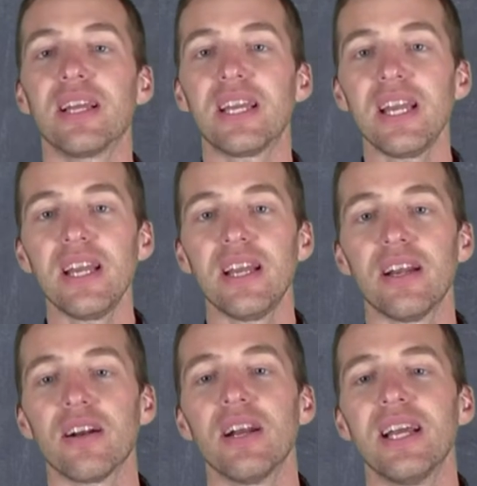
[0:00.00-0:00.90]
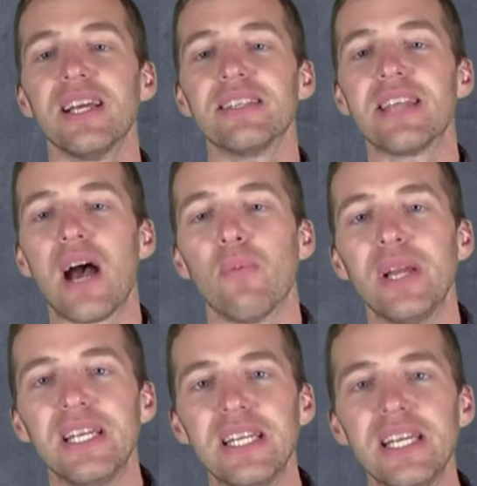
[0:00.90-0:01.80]
the key here is that
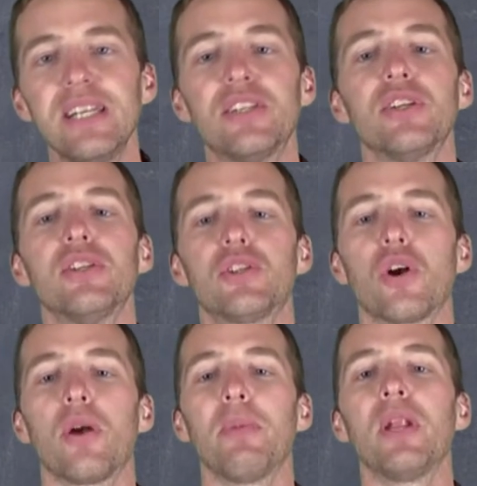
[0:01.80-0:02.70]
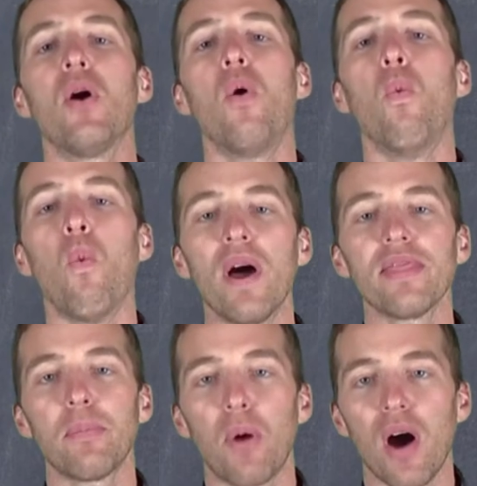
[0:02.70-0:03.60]
we need to determine
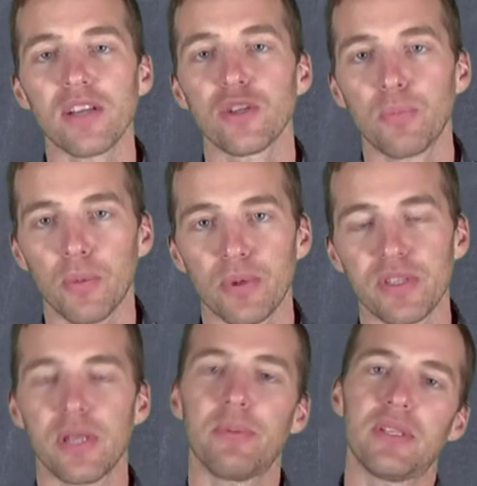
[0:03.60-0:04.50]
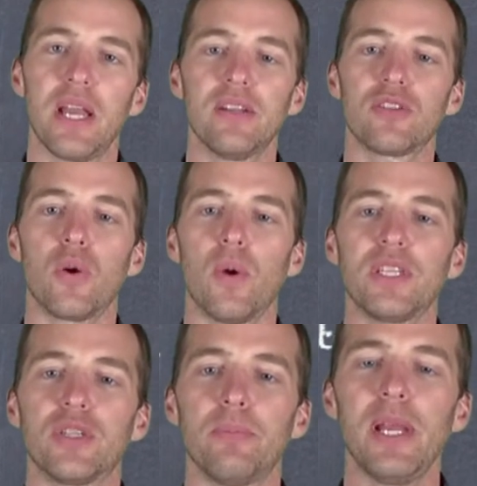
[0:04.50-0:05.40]
what the possible precipitate is
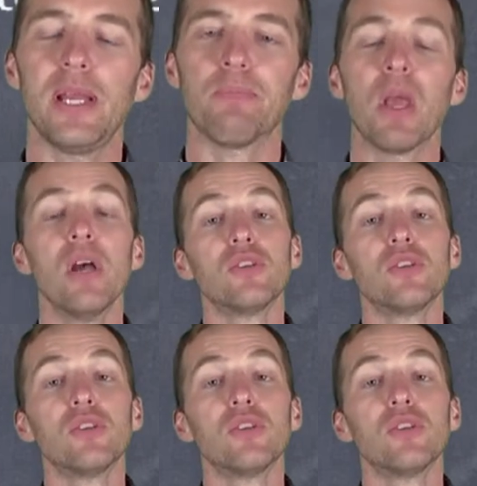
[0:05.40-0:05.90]
going to be.